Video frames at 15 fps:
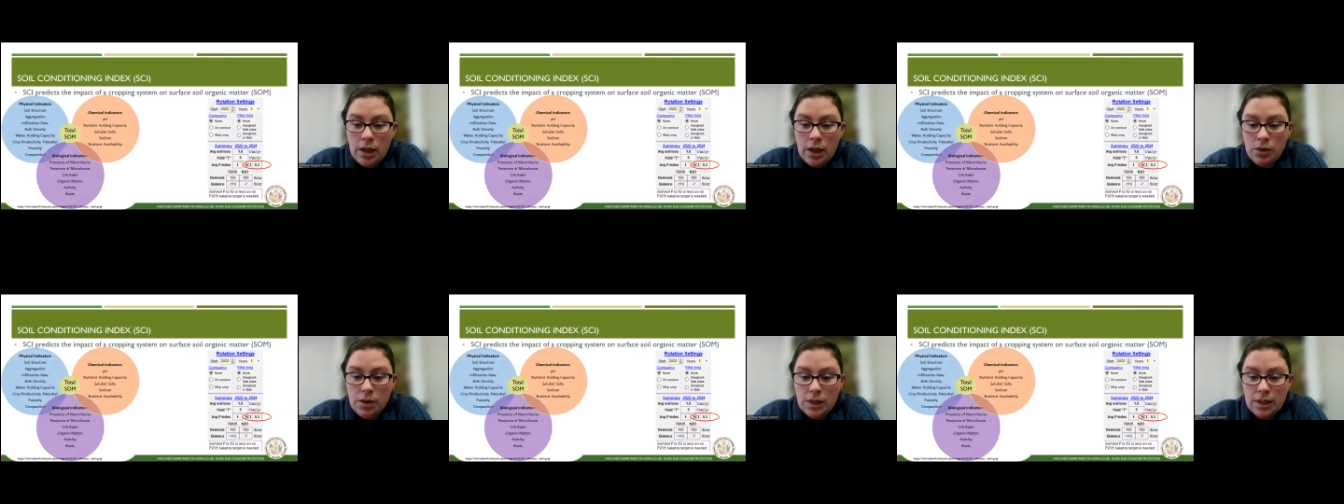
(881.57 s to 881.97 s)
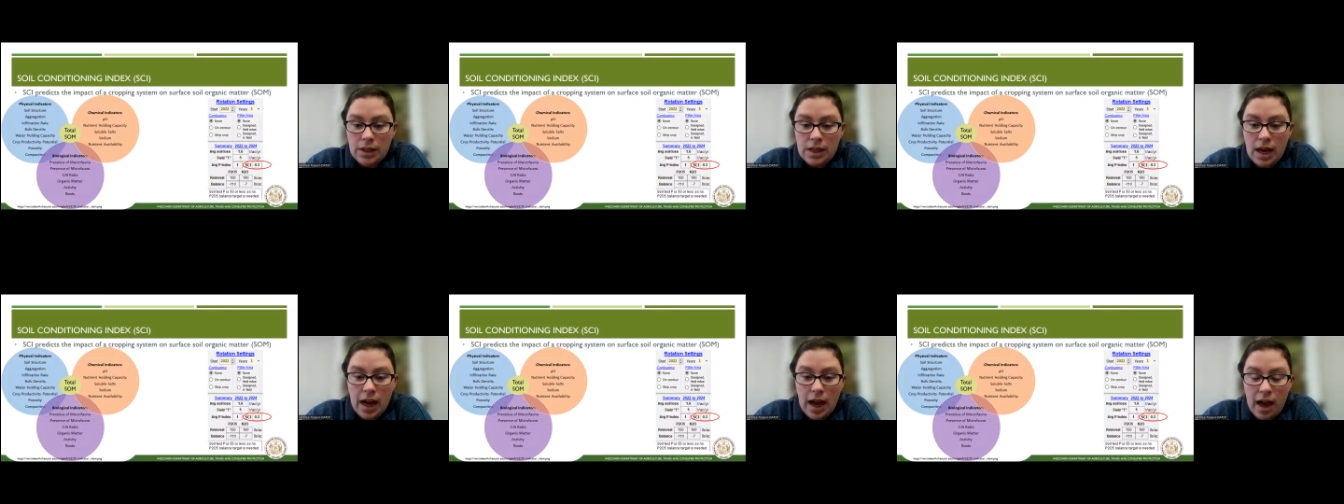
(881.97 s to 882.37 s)
You can
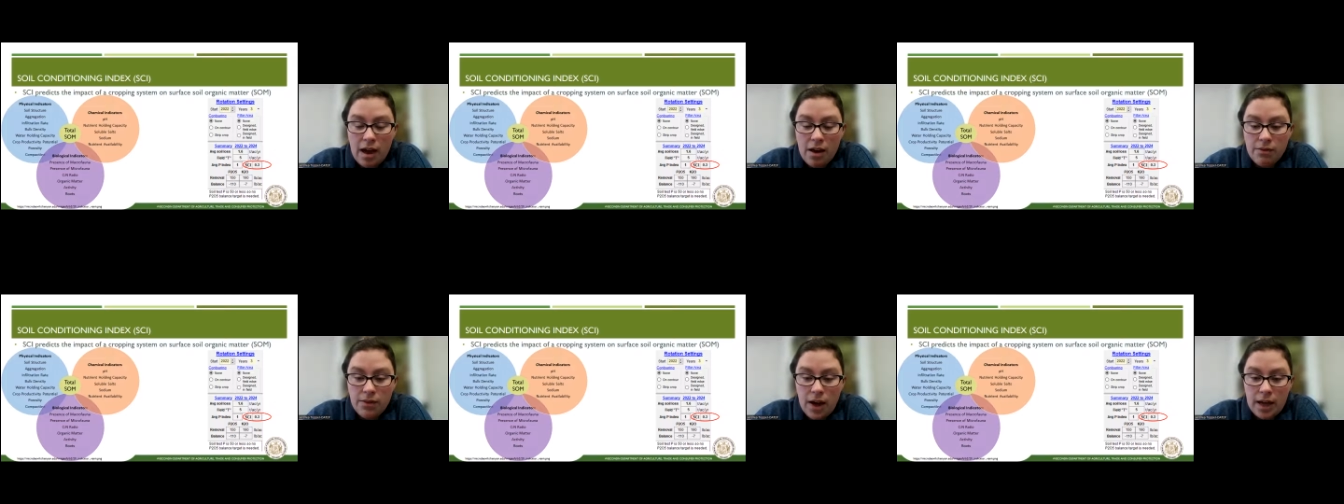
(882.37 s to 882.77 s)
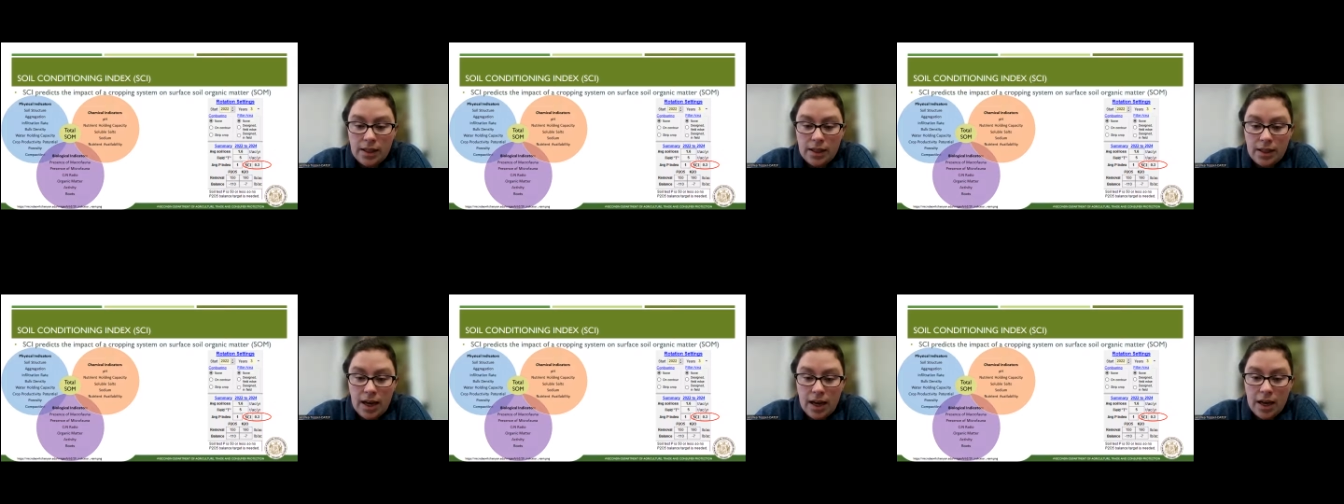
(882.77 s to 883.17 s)
see I have
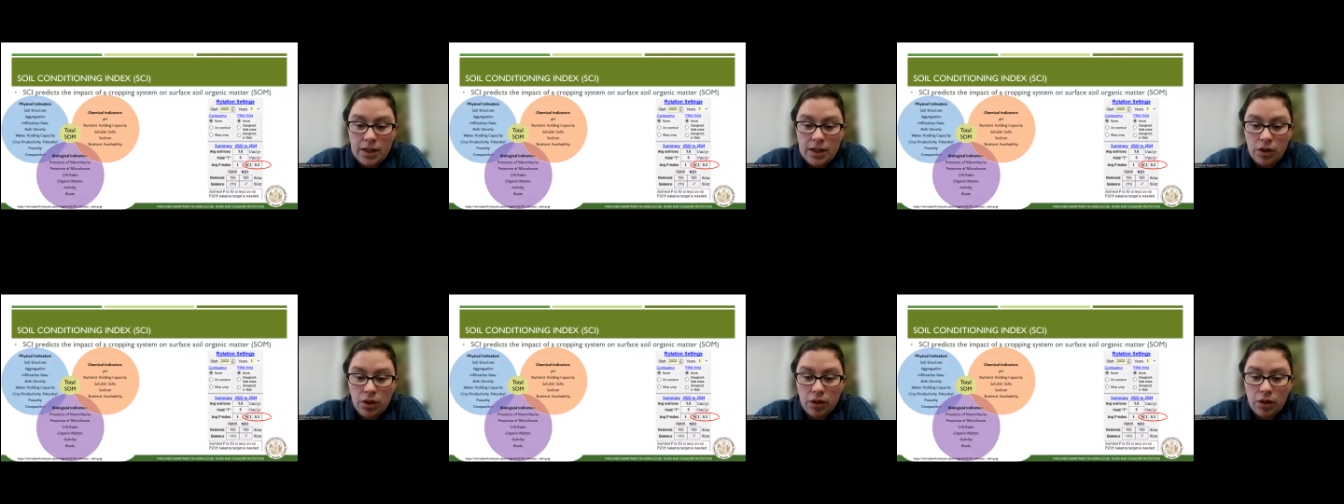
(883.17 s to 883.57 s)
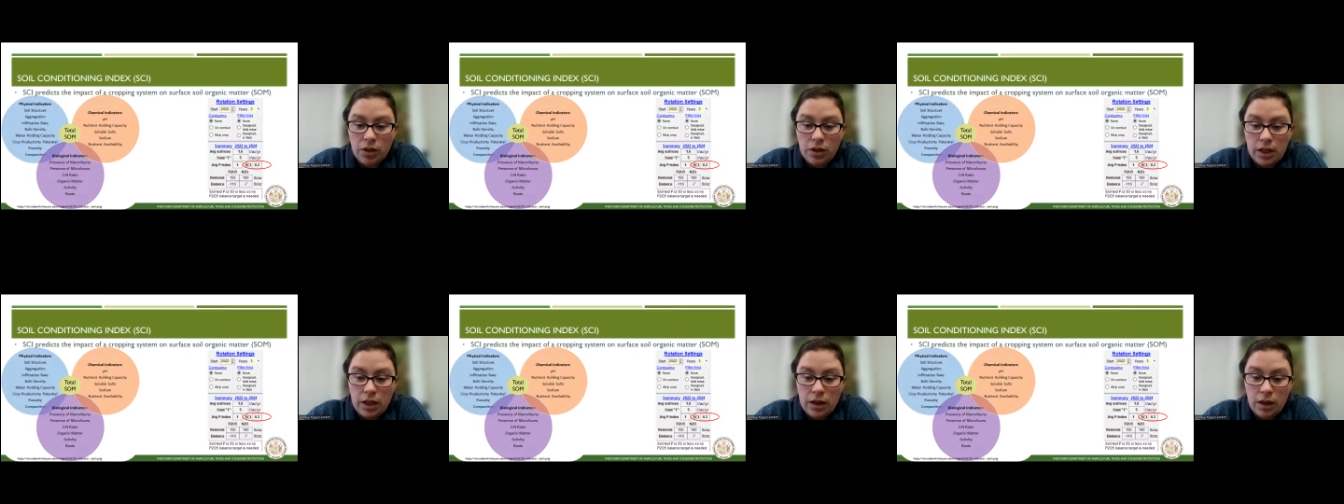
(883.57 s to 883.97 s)
SCI
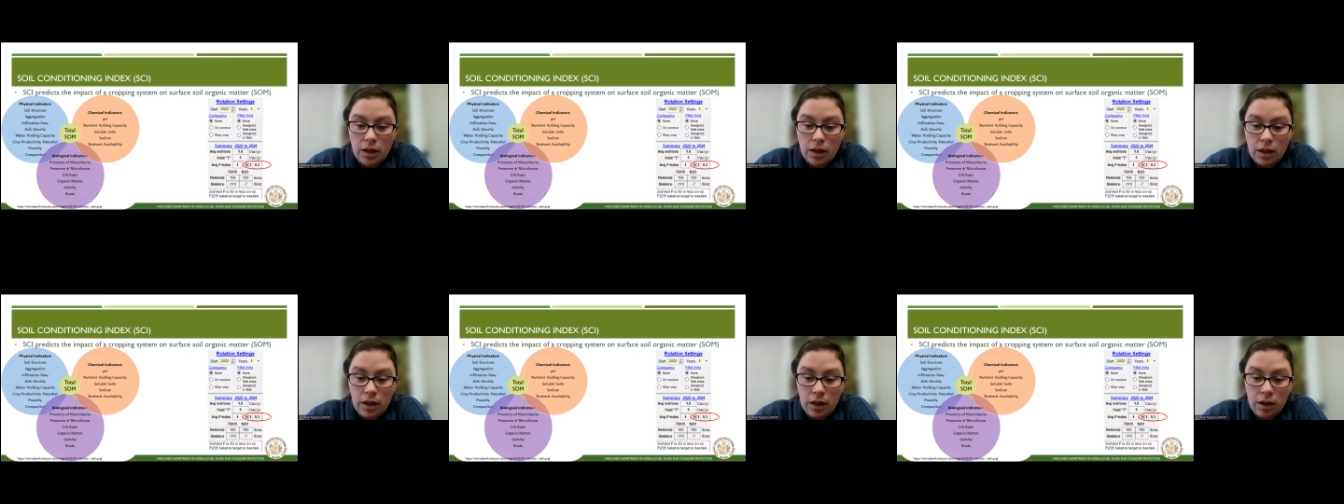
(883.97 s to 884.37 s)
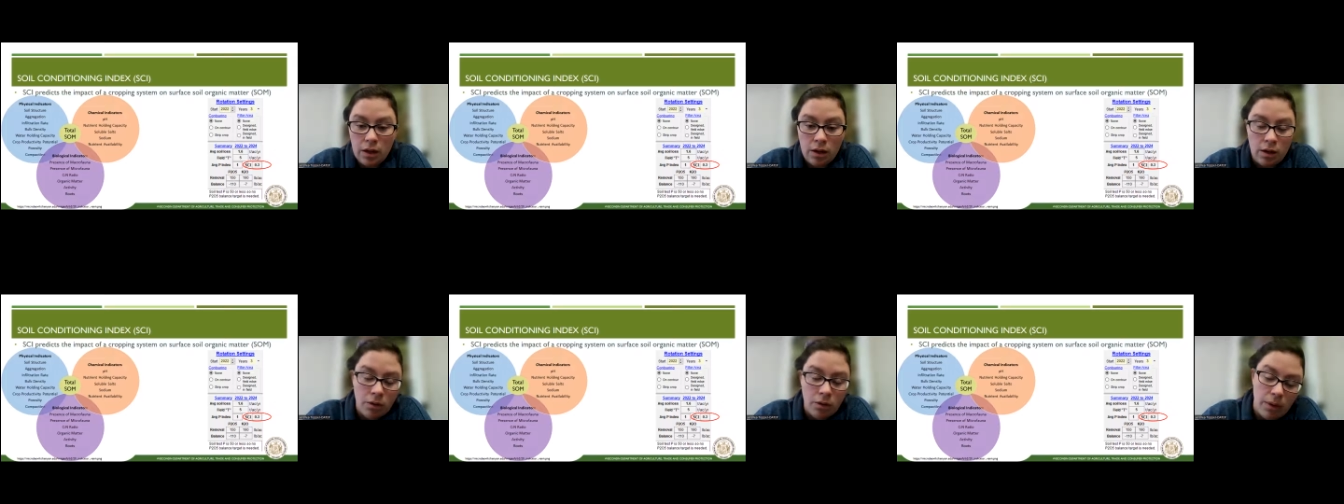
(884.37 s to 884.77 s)
circled in
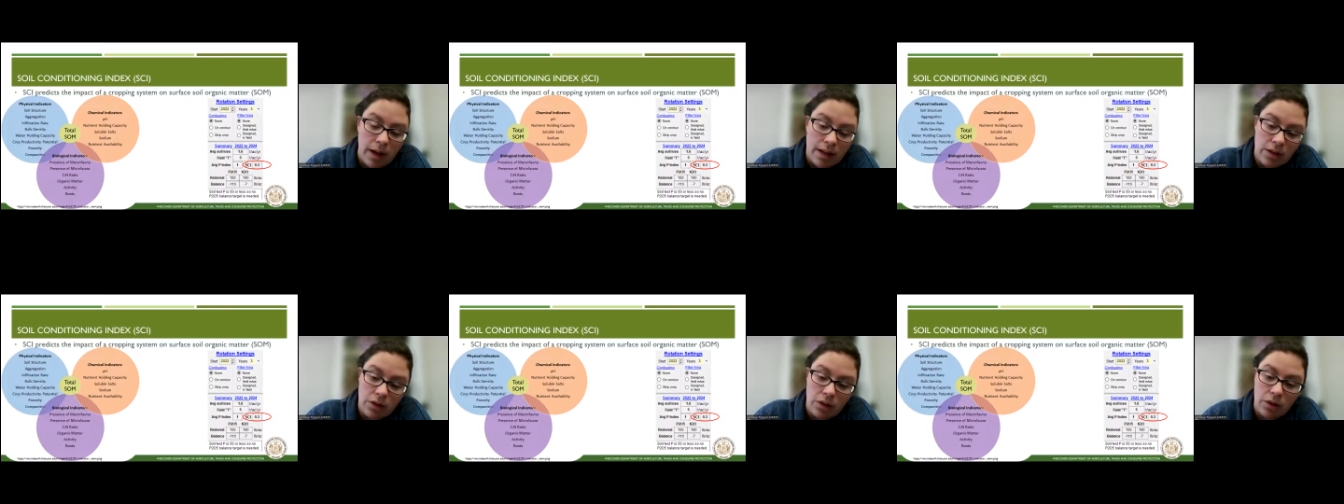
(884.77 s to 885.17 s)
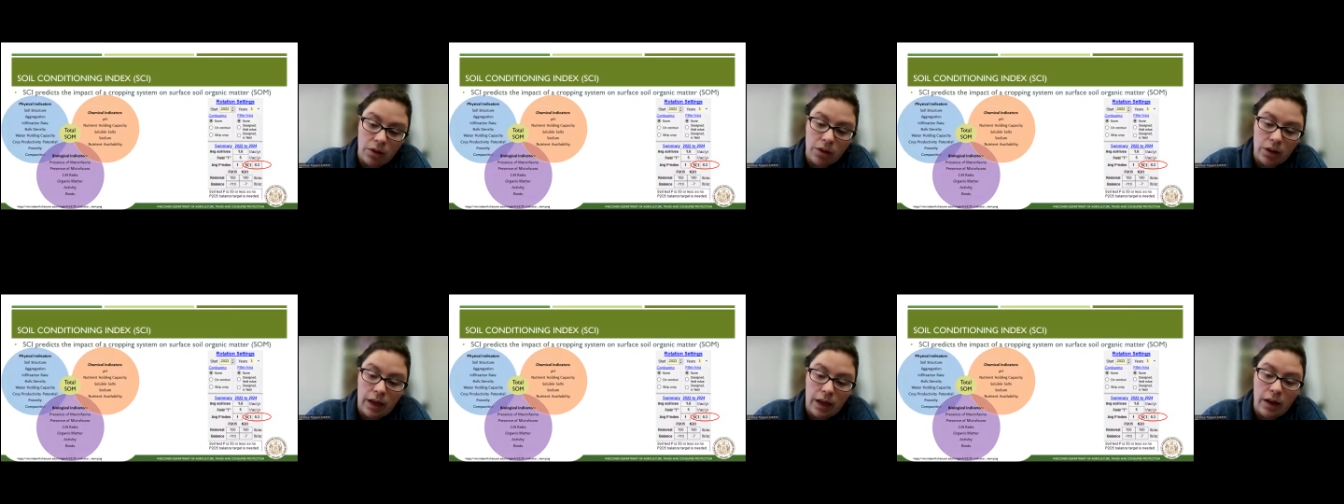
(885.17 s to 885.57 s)
a red
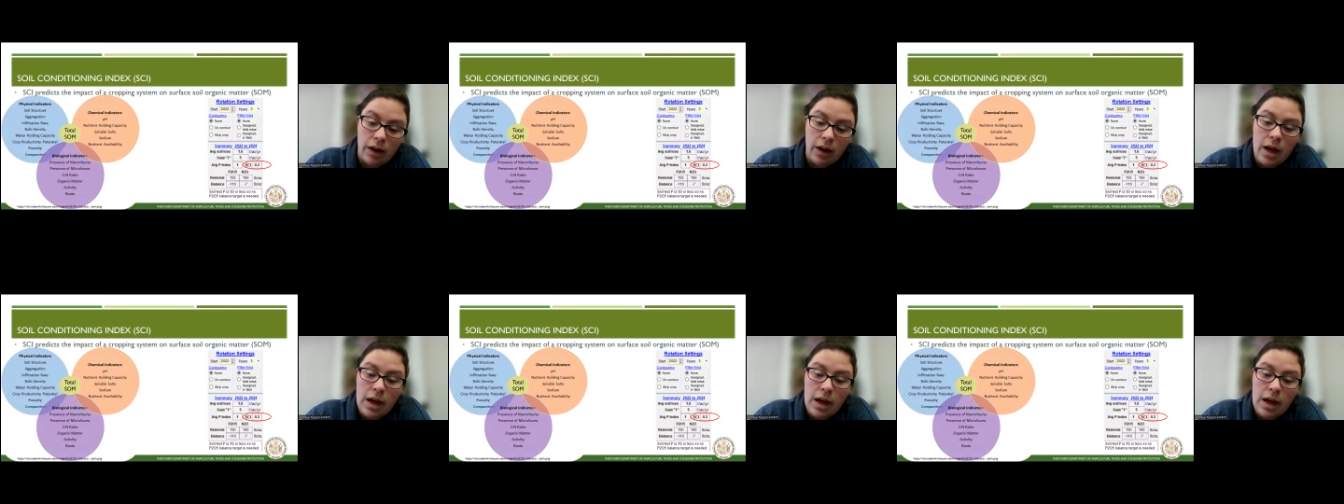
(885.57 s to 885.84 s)
circle here.